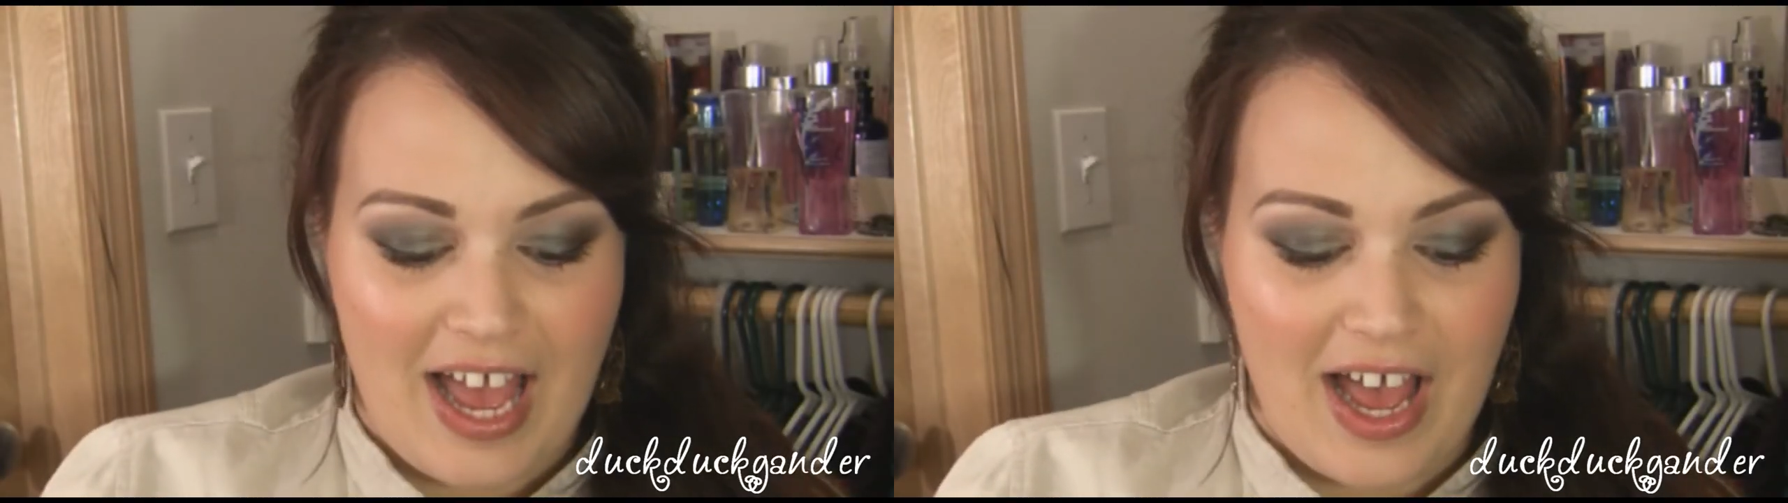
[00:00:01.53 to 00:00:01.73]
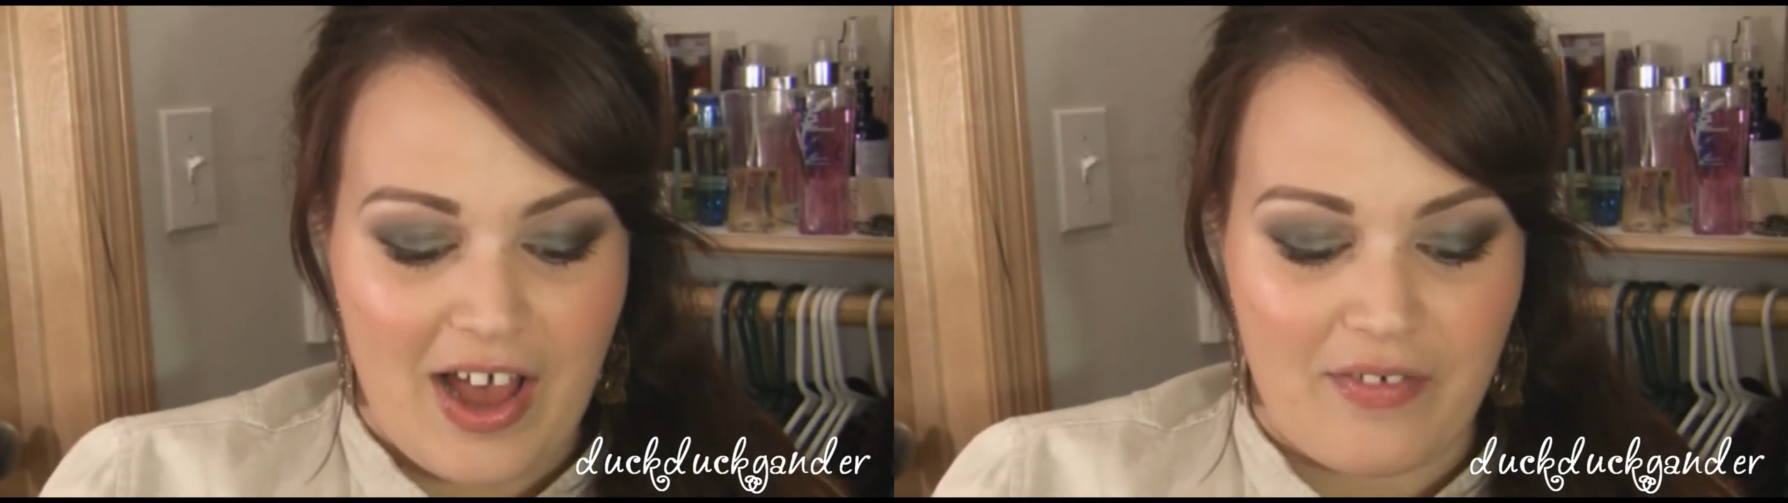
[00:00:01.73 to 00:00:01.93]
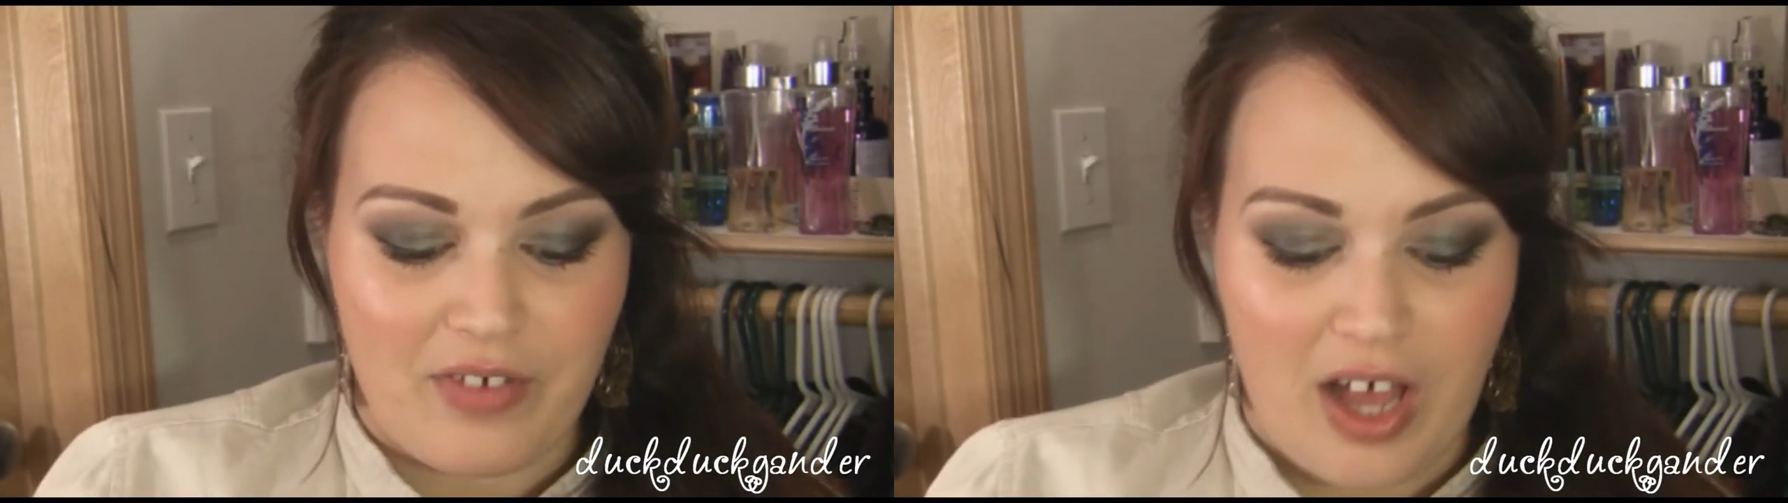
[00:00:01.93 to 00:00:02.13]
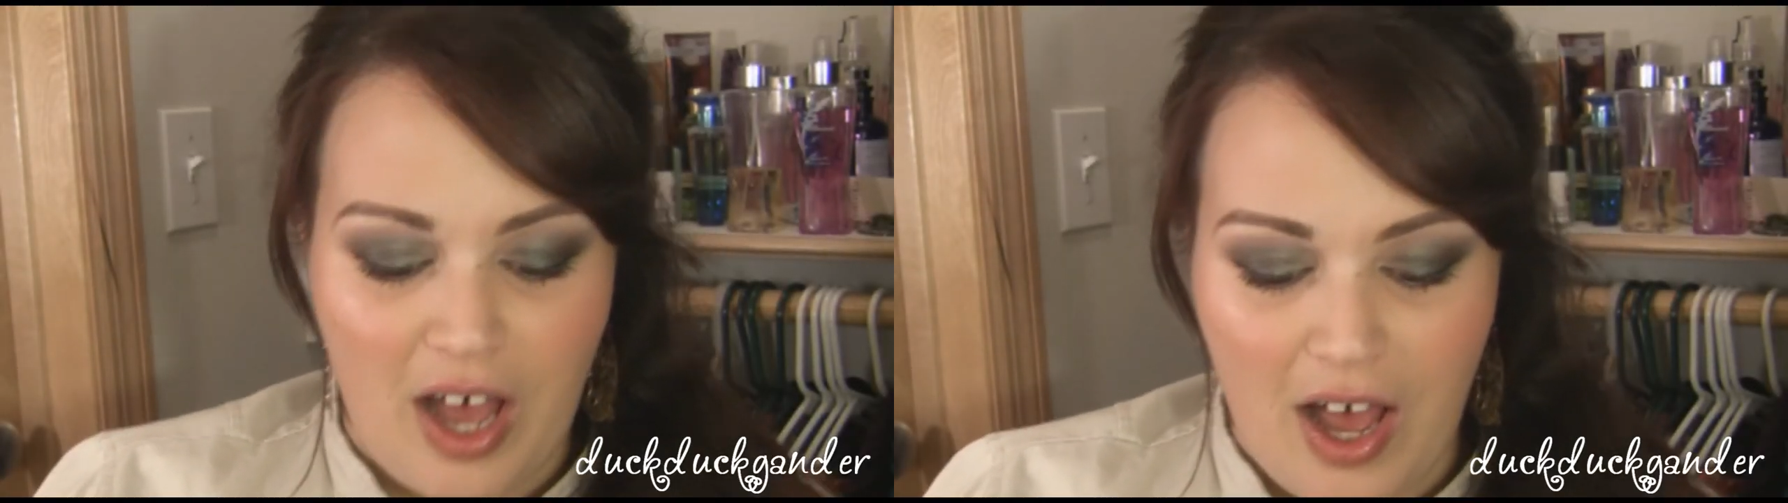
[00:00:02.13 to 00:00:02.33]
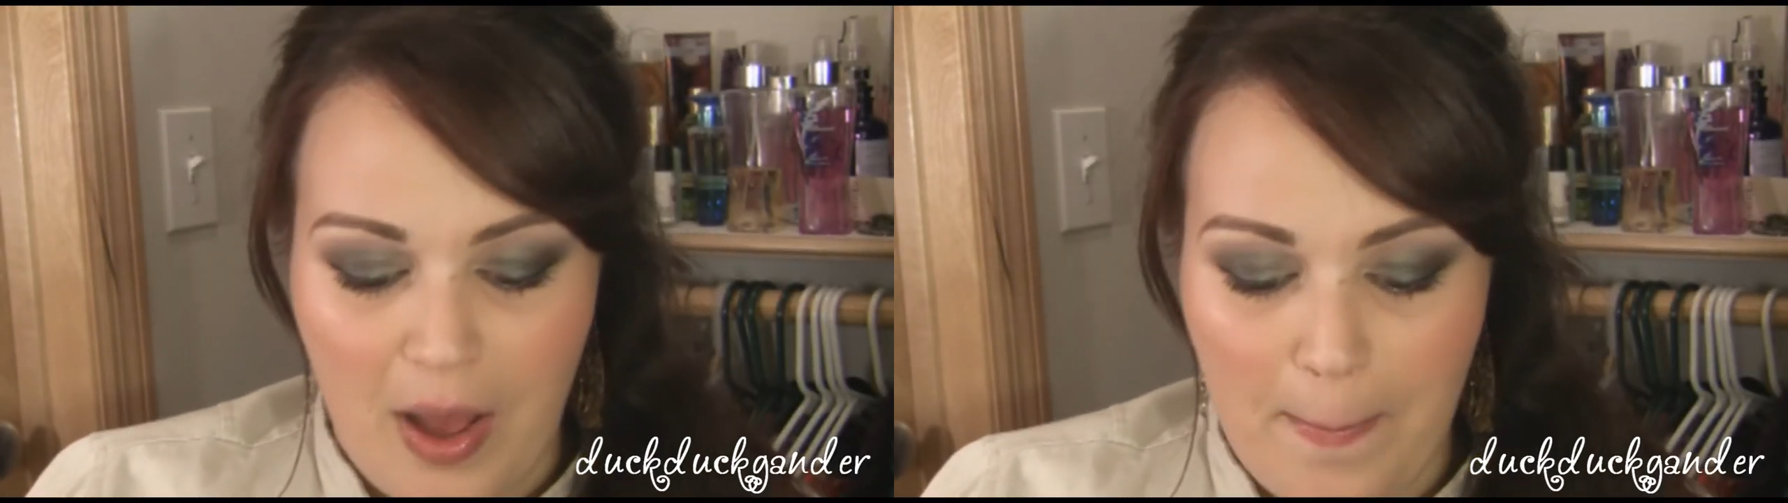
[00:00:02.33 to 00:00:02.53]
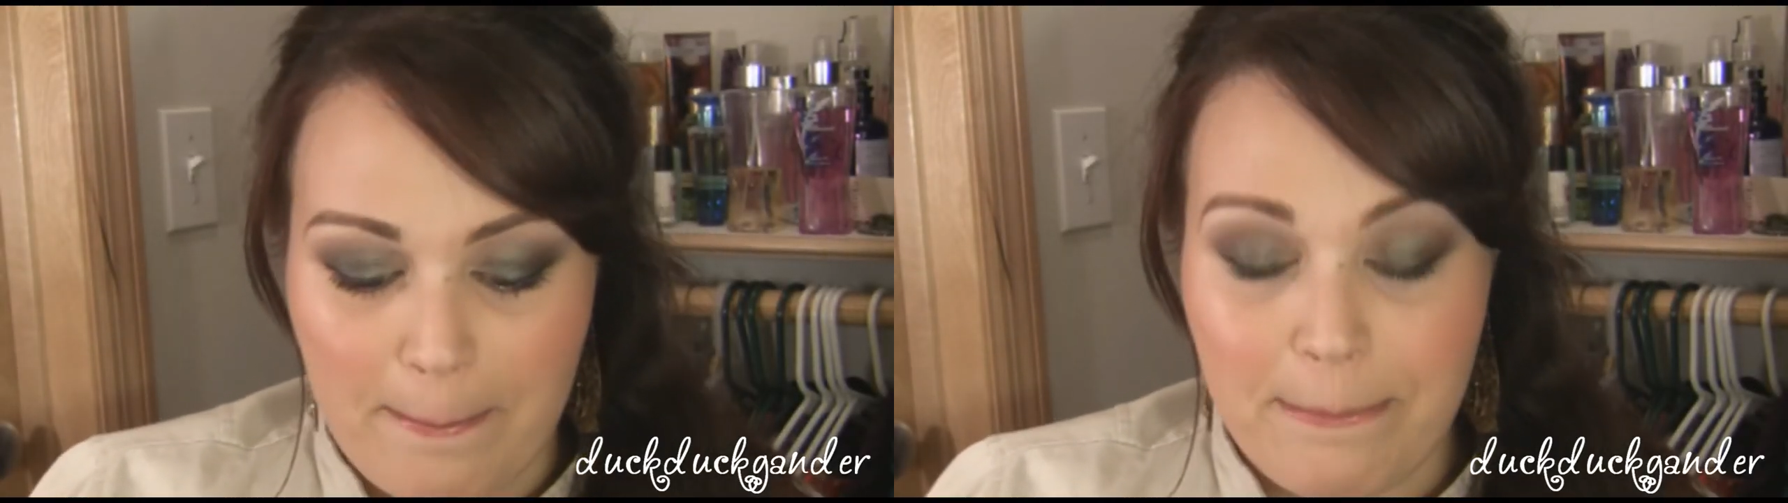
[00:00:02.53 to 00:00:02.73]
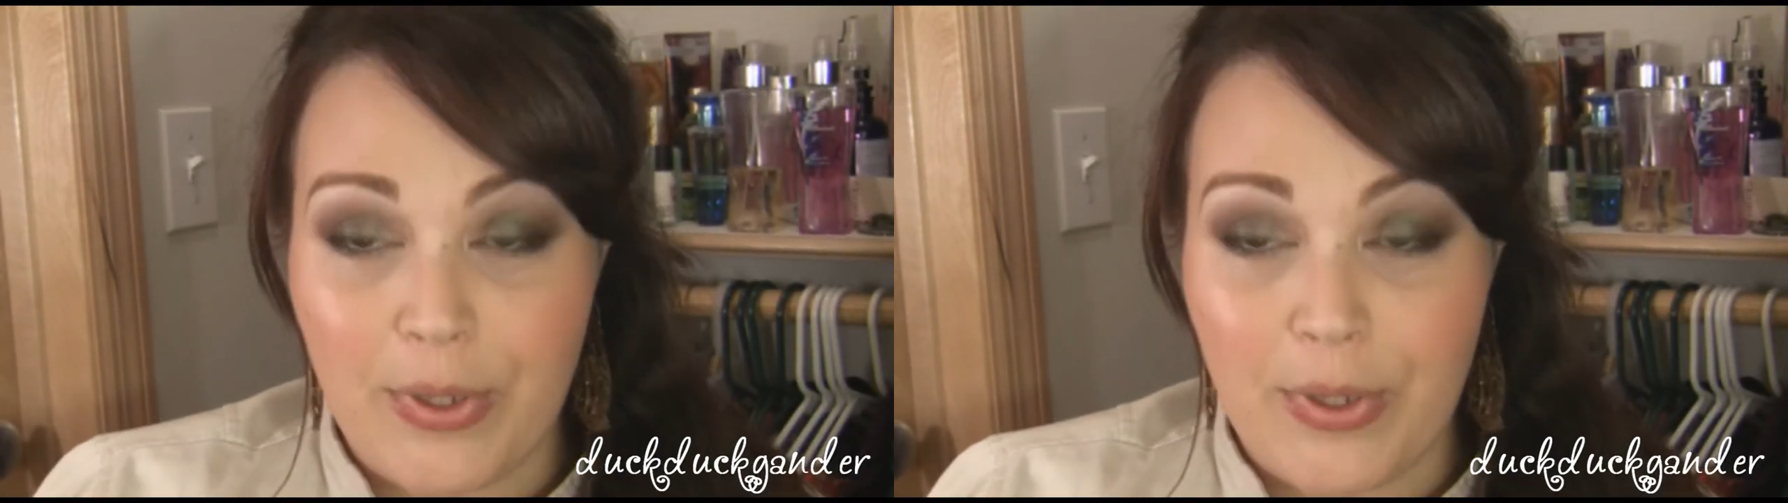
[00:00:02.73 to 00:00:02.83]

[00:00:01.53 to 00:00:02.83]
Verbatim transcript: have a